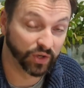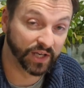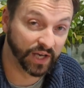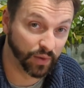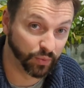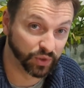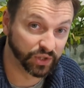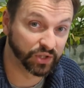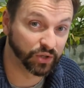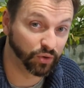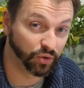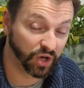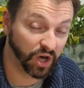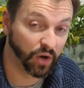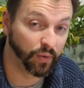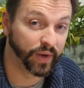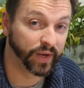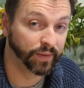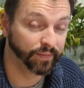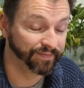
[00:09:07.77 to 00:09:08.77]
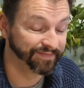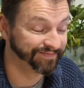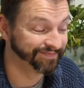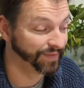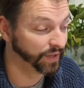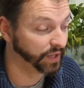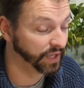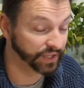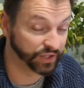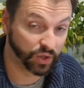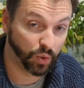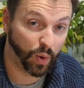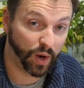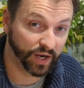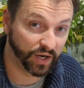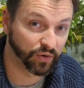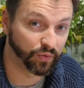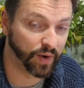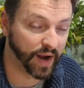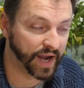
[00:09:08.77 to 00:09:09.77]
we're still going. That's
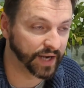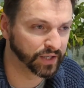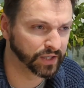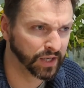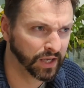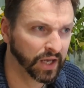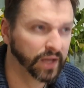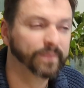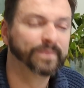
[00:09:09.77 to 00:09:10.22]
quite correct.